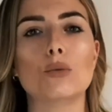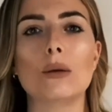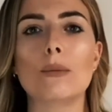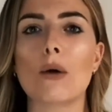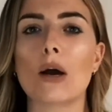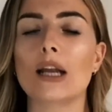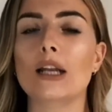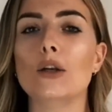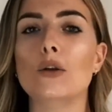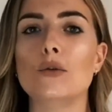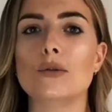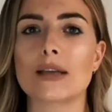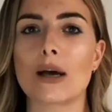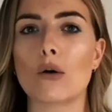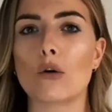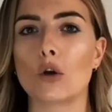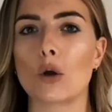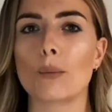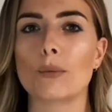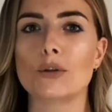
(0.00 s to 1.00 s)
we might lose
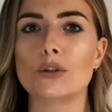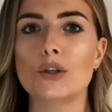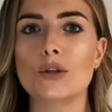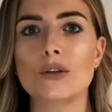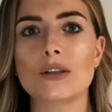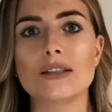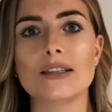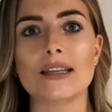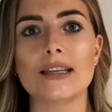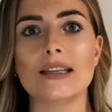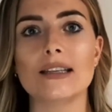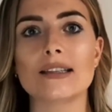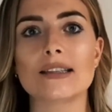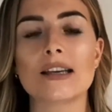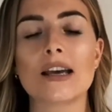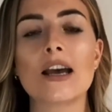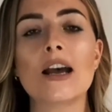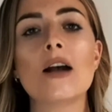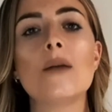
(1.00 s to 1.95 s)
out on opportunities.